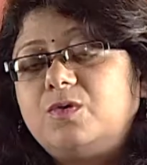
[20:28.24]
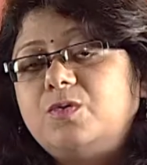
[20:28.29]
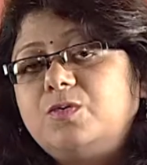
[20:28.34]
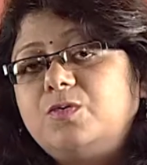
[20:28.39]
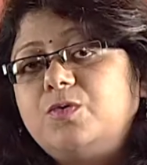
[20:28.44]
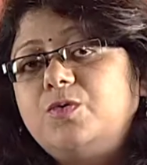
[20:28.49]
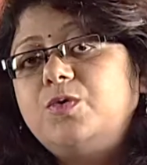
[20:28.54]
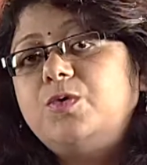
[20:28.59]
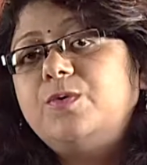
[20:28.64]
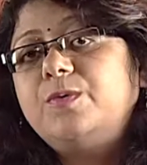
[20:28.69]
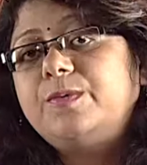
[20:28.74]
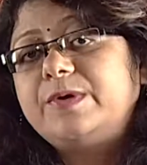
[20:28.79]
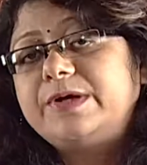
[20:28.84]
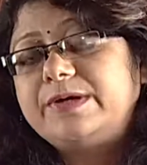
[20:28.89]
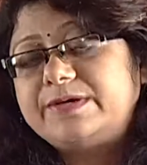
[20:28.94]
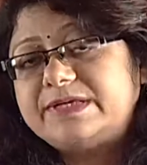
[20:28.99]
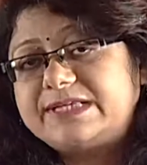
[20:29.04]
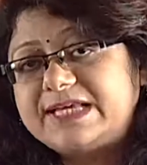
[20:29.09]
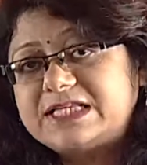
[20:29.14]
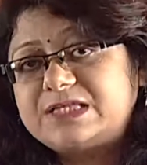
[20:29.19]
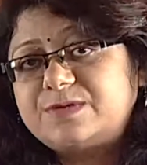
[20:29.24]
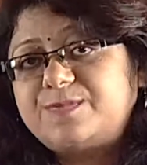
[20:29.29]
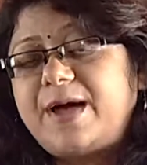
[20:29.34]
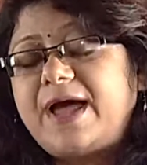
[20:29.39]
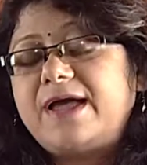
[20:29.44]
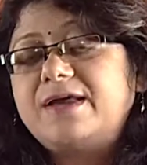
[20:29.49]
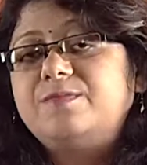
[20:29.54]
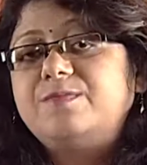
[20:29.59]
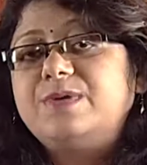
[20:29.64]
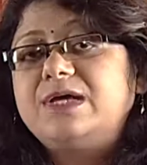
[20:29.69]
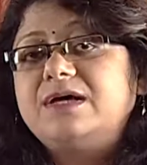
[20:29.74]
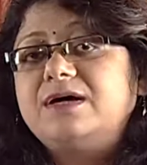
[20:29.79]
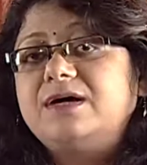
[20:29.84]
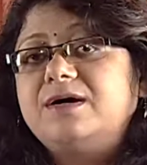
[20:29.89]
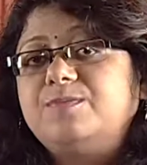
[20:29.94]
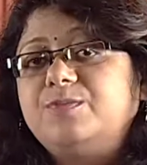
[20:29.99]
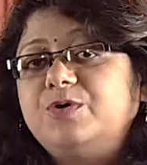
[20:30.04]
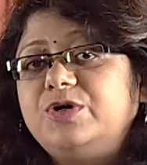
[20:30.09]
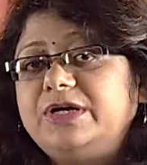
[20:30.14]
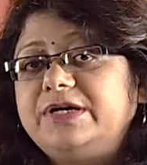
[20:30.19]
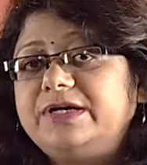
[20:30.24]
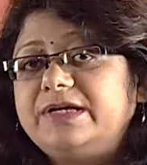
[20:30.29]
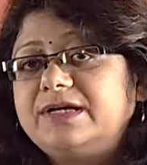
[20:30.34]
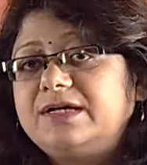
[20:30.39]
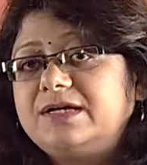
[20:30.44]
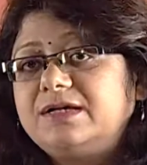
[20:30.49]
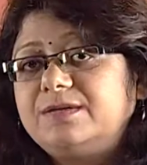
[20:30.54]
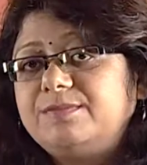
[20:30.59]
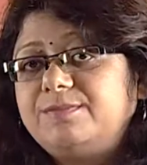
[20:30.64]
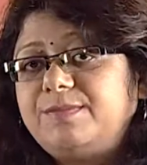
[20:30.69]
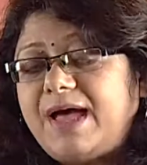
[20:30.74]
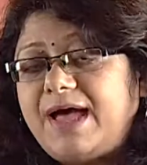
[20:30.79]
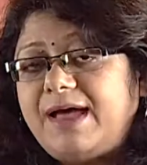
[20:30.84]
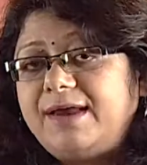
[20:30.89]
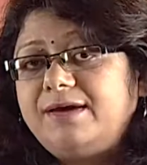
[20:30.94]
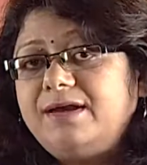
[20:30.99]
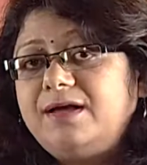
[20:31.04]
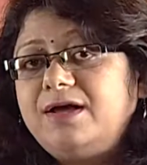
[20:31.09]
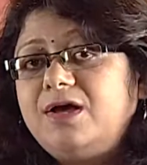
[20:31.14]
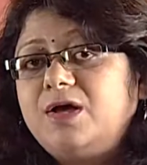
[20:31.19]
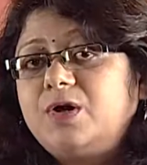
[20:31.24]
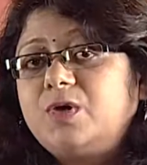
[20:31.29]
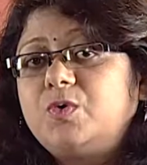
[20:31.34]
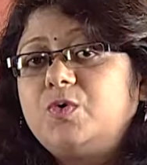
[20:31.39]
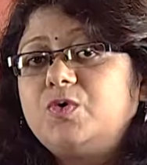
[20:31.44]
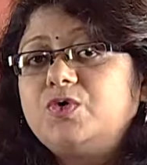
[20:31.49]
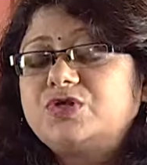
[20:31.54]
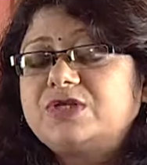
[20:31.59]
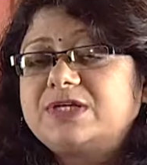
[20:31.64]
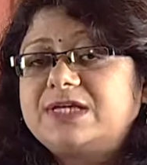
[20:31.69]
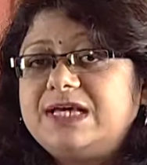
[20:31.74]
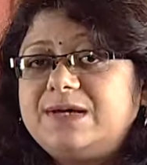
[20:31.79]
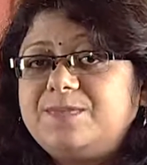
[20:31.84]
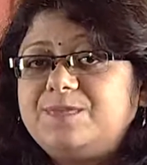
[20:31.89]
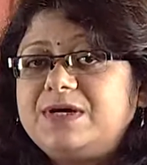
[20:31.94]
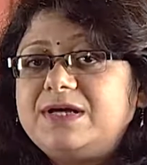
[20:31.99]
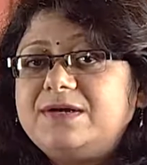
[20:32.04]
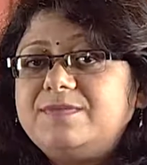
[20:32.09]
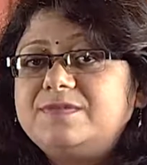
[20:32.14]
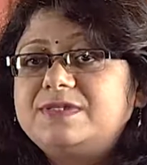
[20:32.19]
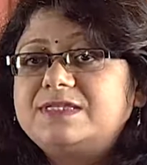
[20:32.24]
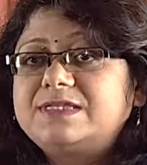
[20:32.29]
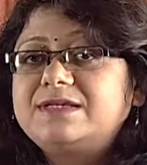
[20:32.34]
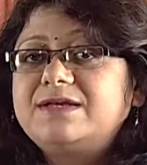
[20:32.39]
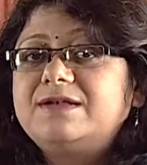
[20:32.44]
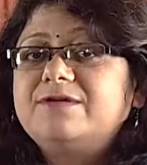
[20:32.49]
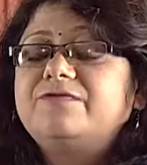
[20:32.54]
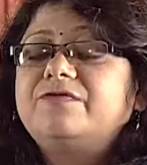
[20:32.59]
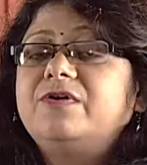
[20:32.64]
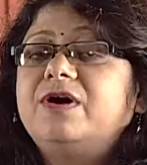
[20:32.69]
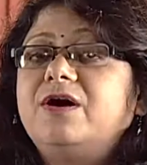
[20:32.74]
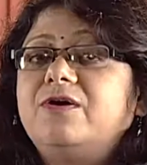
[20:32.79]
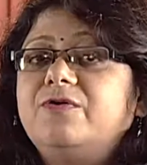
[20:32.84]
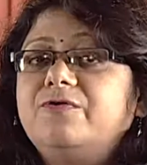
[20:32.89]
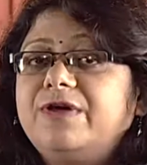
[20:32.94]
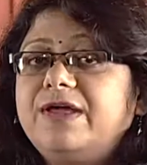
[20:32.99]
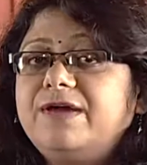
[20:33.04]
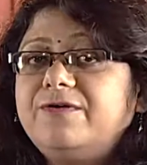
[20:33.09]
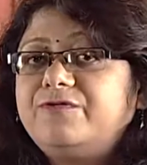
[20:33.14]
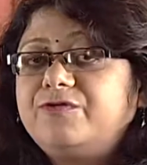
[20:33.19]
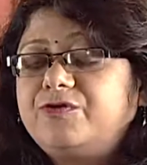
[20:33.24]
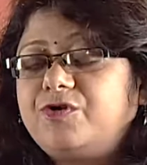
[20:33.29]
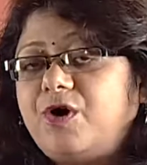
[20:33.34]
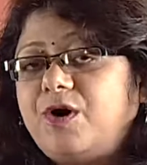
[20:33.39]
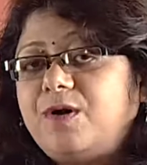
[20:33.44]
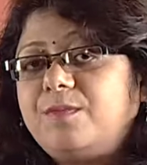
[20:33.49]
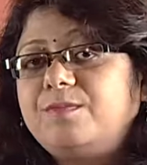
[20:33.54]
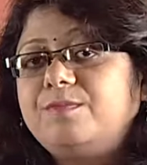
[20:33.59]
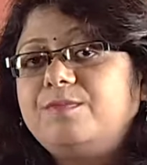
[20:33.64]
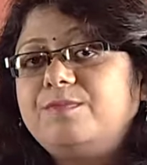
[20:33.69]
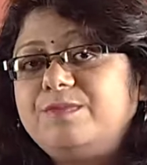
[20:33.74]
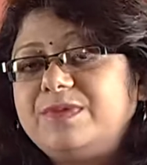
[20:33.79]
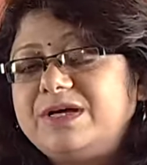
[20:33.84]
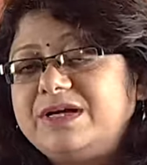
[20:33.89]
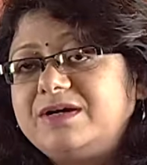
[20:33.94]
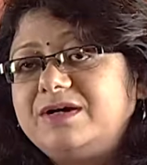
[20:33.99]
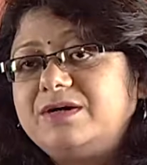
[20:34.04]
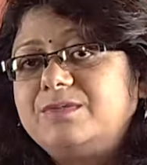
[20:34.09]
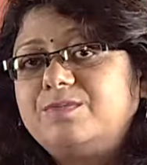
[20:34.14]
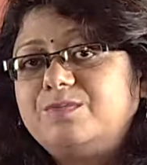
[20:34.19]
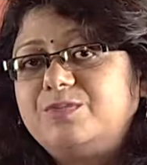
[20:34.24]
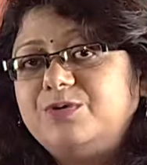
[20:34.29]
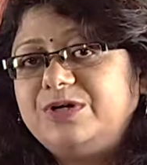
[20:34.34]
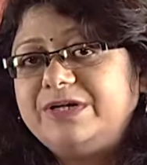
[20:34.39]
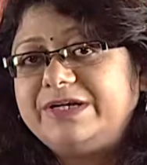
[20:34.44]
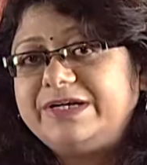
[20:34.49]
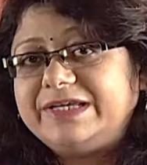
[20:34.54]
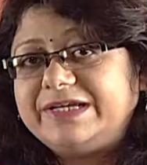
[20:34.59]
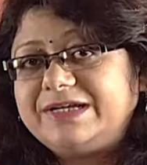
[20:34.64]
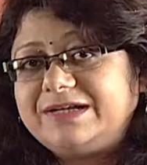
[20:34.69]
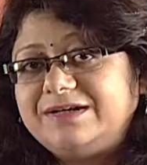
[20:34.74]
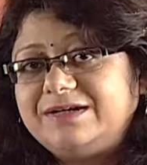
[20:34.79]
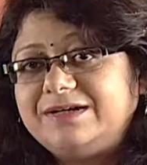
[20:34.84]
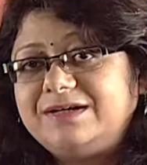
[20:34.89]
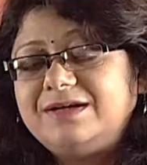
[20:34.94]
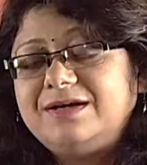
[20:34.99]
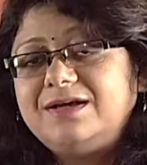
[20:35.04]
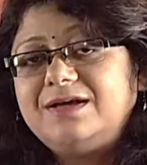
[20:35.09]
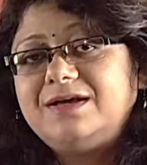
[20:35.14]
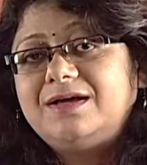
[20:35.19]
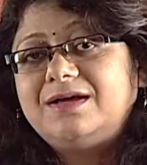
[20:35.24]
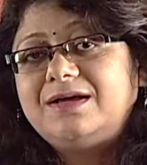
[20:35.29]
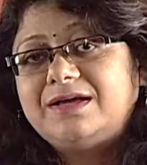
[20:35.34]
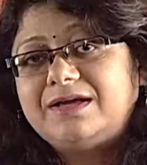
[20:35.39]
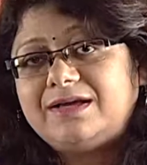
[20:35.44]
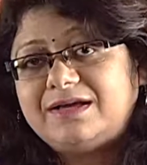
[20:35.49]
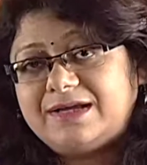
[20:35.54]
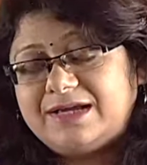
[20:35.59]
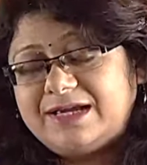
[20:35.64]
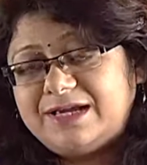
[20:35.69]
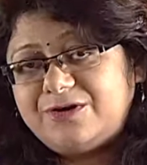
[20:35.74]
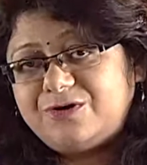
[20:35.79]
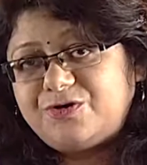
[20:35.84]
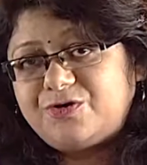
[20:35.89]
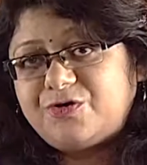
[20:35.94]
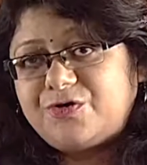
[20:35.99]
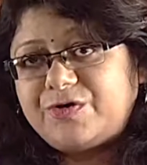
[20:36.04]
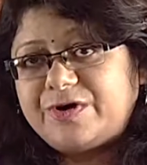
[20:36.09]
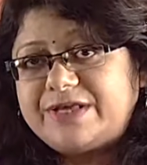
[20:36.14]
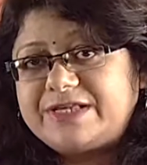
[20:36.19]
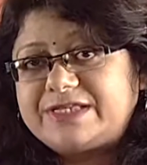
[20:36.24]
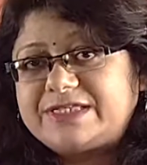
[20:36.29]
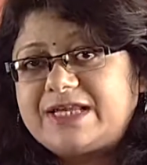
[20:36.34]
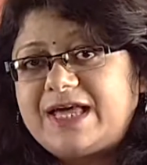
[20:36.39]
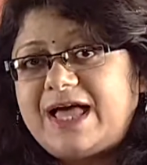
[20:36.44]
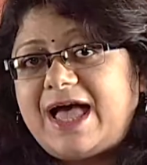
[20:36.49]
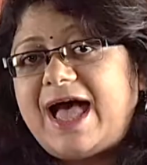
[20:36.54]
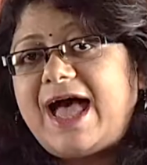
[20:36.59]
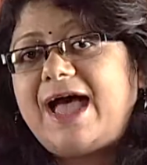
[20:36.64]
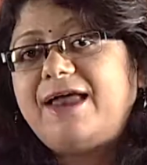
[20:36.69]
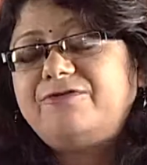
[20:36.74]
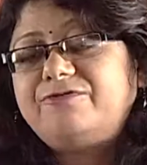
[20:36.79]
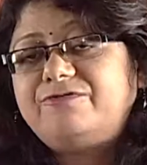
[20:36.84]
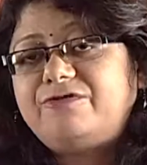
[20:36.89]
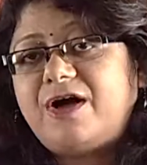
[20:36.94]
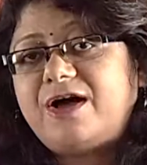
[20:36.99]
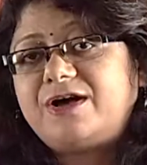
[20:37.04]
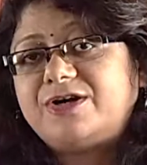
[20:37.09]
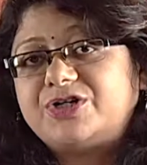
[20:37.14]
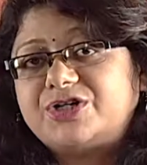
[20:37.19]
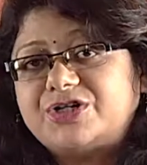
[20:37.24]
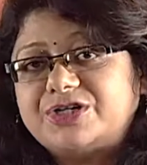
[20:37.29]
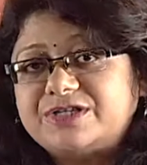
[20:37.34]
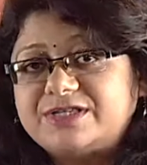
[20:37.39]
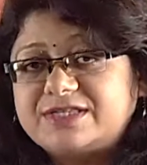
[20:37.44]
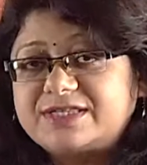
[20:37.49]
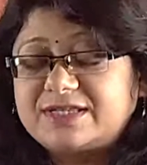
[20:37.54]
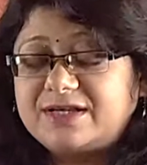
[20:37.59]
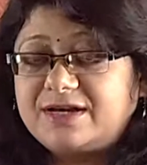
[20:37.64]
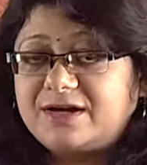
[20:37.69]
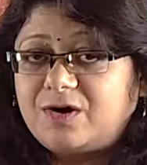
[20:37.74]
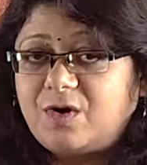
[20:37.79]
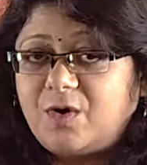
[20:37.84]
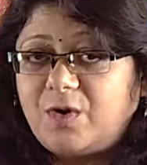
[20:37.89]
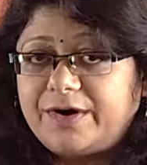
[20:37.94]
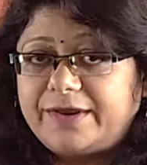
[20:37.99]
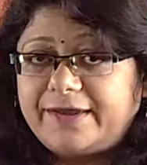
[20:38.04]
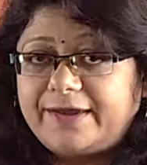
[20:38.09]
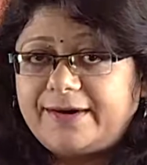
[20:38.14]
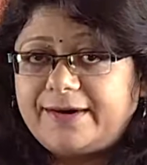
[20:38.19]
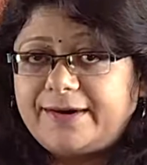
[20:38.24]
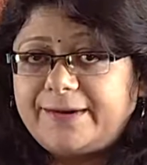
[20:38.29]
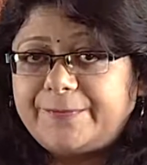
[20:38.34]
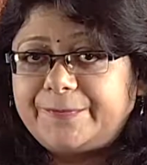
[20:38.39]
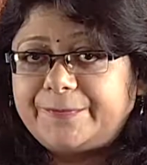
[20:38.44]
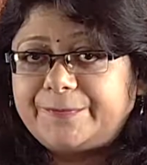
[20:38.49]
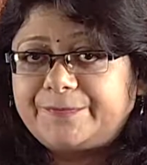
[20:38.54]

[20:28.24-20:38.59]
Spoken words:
who, despite being a political man, could keep himself away from mere political interest and functions accordingly.